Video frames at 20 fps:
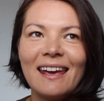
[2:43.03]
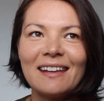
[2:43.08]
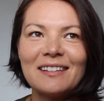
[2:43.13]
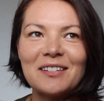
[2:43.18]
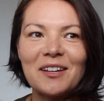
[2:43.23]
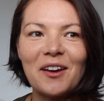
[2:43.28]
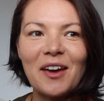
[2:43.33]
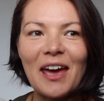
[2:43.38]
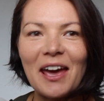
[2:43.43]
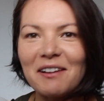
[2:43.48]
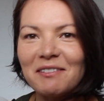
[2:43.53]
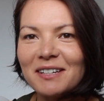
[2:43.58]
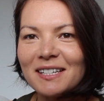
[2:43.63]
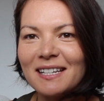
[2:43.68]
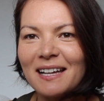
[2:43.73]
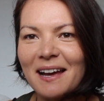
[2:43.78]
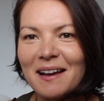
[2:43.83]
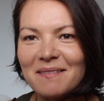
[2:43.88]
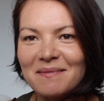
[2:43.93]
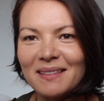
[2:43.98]
So every
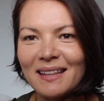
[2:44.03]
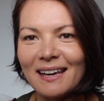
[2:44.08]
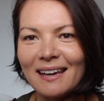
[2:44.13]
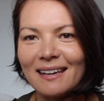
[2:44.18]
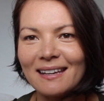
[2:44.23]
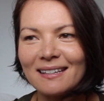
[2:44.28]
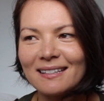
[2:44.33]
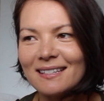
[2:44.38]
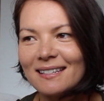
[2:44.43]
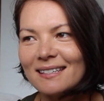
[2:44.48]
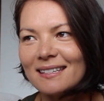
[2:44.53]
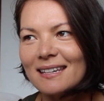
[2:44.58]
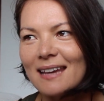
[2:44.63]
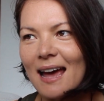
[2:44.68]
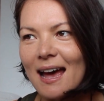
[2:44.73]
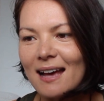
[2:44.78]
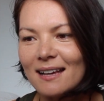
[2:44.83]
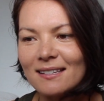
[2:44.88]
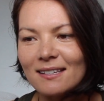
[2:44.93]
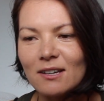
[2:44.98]
time they just
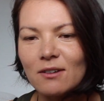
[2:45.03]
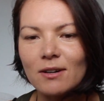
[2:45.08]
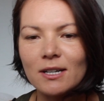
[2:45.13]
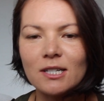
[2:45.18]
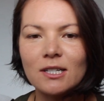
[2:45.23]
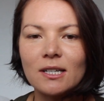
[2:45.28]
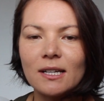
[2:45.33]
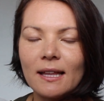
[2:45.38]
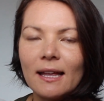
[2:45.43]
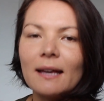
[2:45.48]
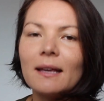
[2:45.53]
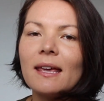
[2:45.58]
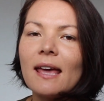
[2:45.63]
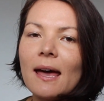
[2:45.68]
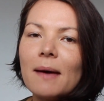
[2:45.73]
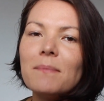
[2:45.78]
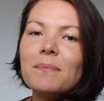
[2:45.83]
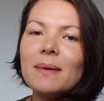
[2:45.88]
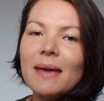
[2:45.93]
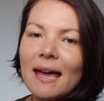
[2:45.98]
ask the question, you're like,
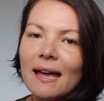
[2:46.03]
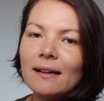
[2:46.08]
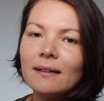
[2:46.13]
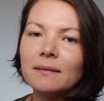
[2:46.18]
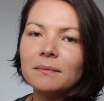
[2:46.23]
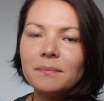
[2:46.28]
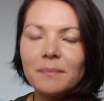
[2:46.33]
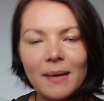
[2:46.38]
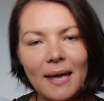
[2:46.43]
yeah, bien.